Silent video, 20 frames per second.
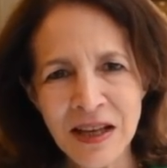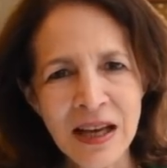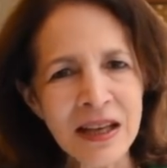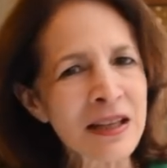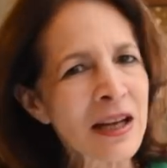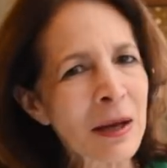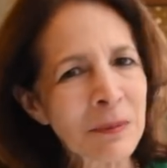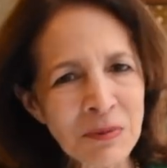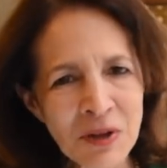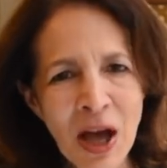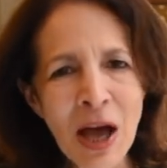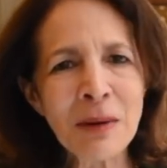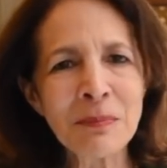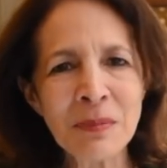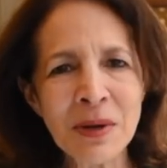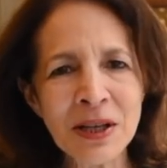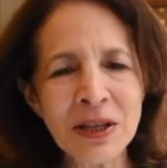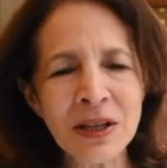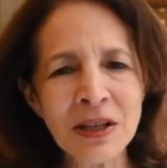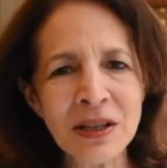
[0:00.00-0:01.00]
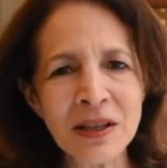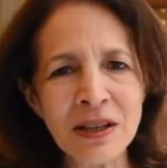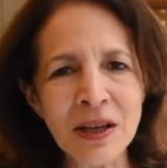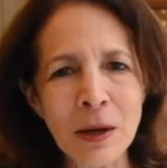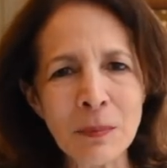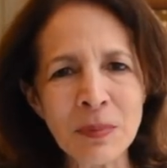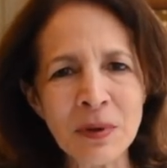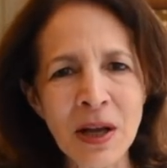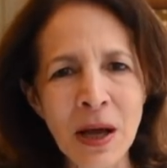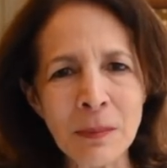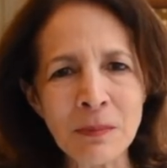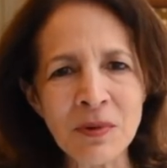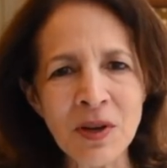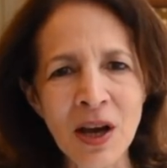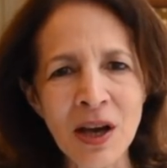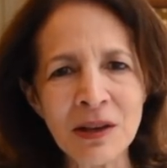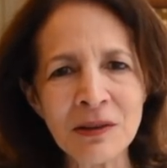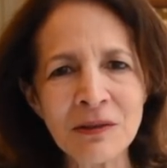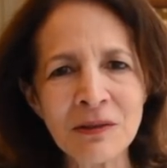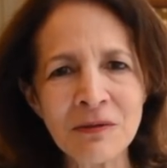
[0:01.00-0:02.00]
And I'm not making it up and I'm
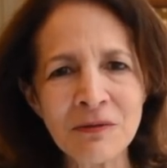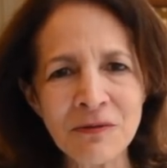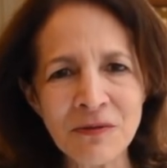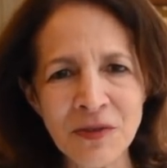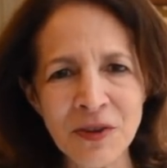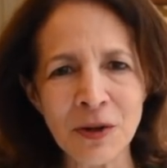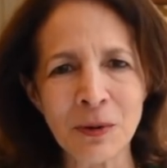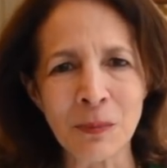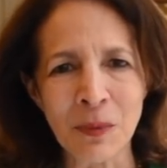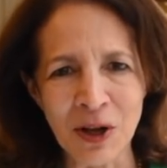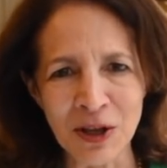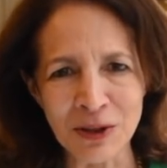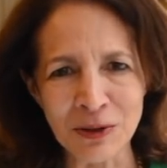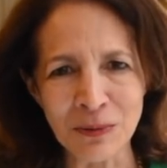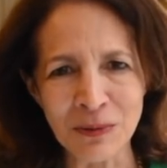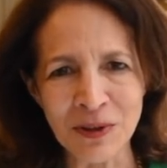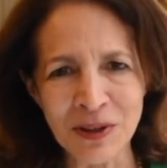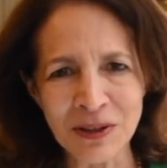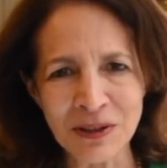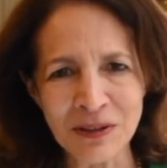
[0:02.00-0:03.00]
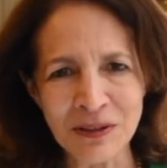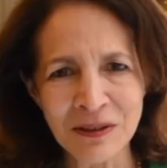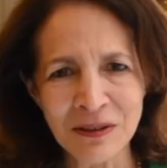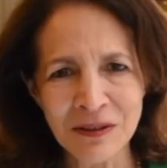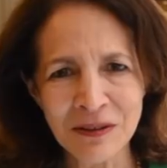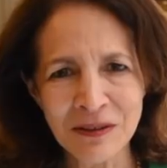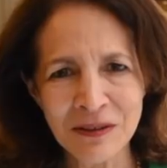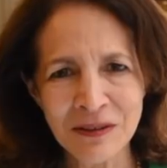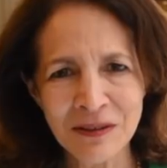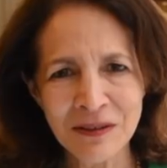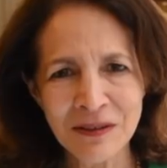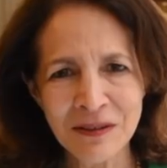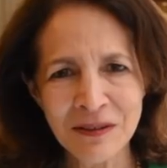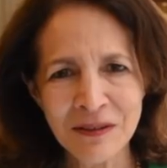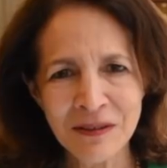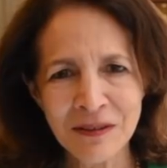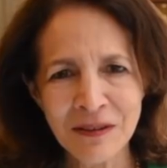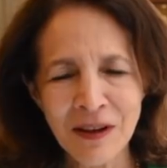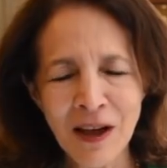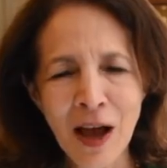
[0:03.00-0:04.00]
not fear mongering.
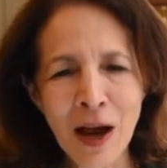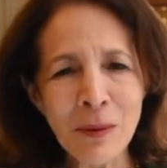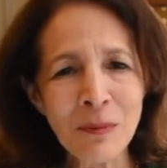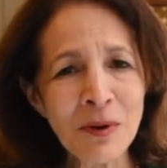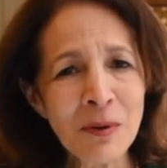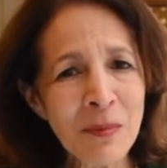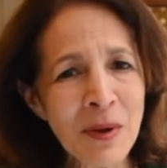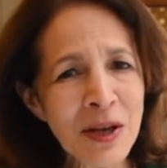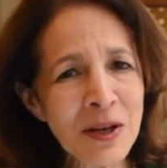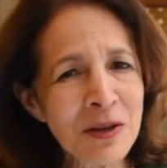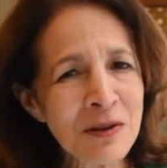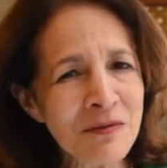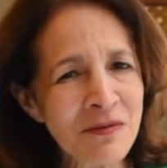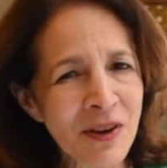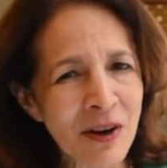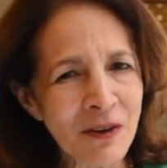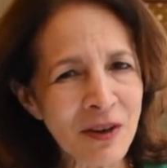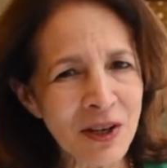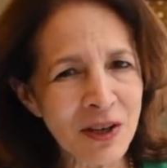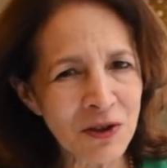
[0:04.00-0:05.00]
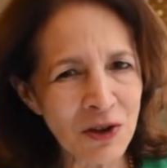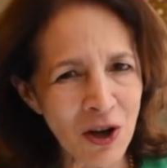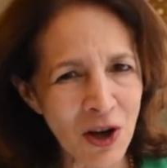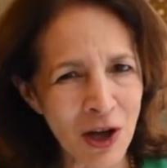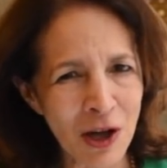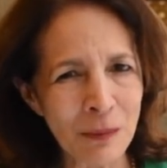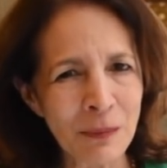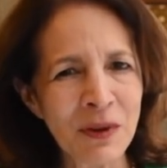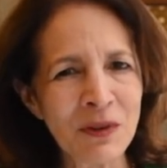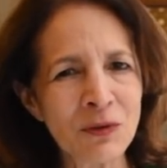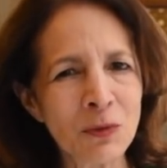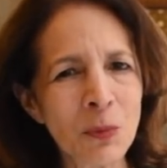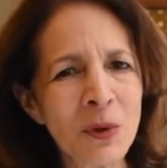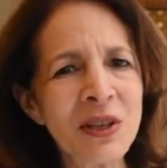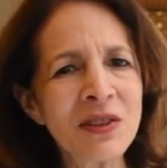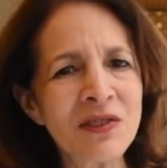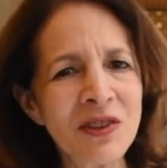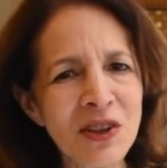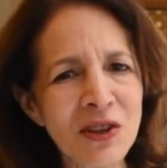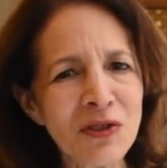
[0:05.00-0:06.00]
I'm remaining very calm as
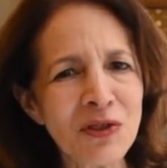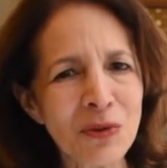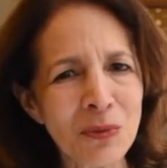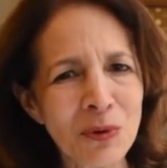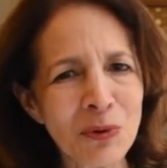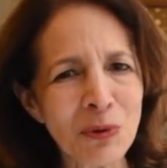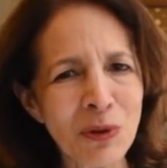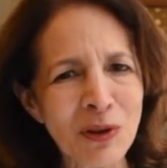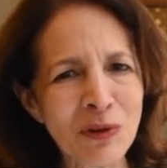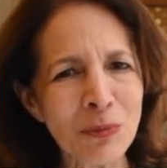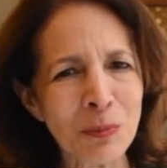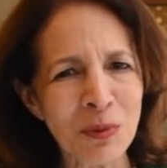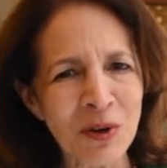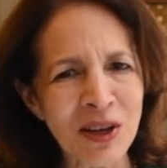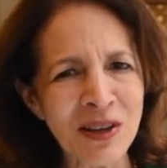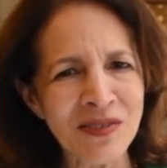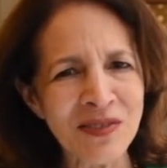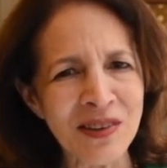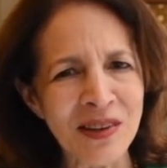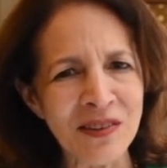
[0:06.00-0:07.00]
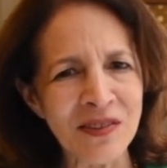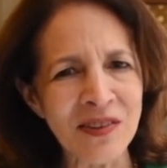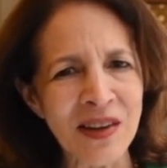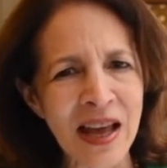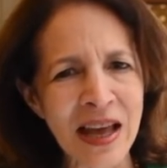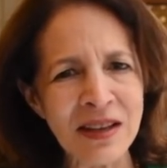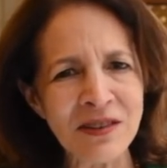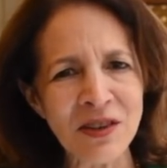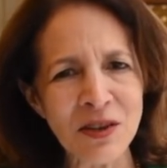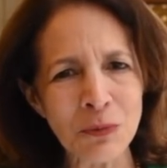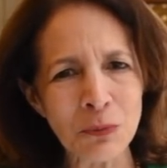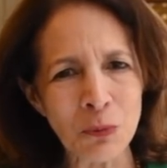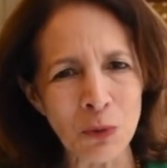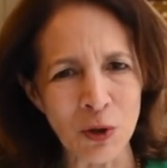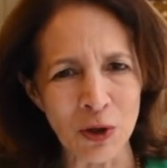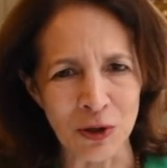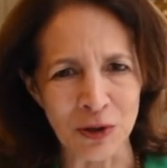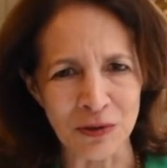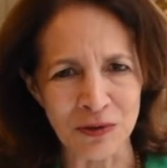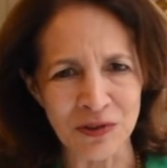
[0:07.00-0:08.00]
we did through this process and it
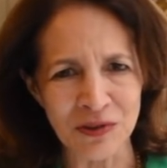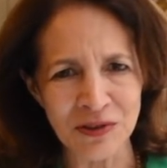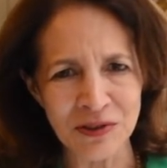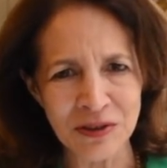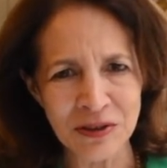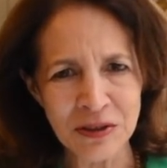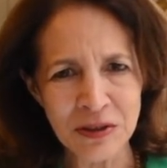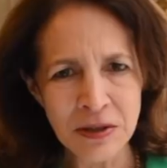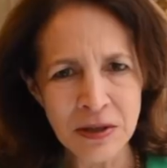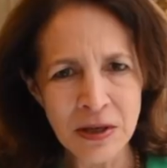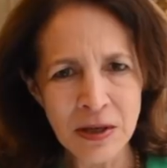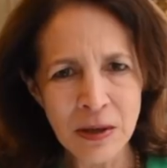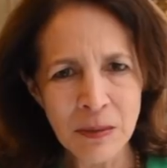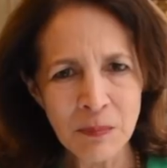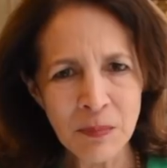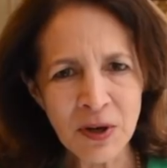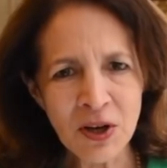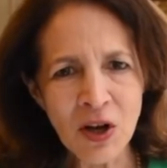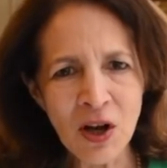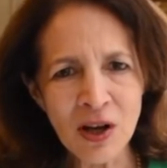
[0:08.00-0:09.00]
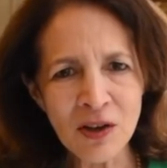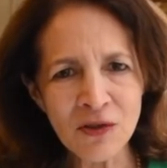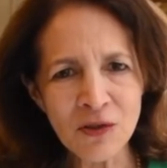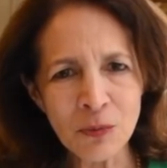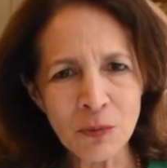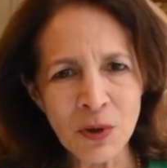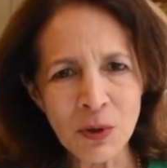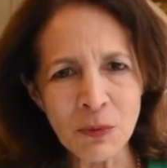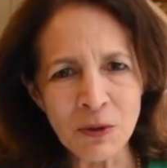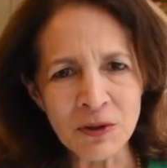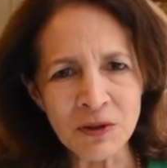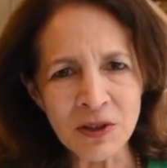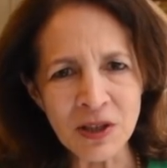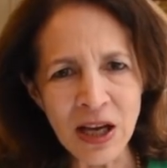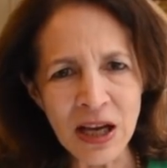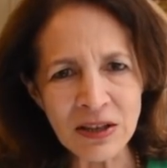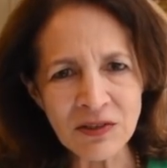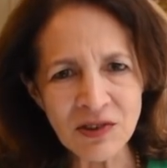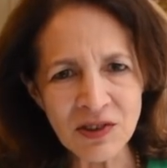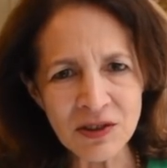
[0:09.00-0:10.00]
worked because we were
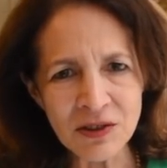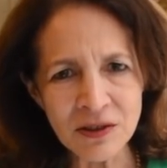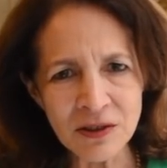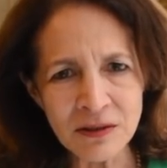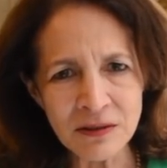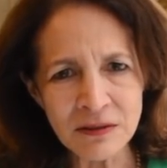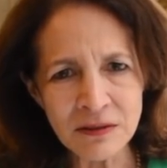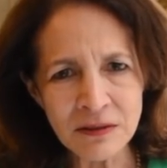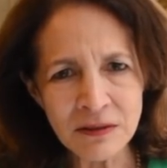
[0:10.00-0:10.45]
logical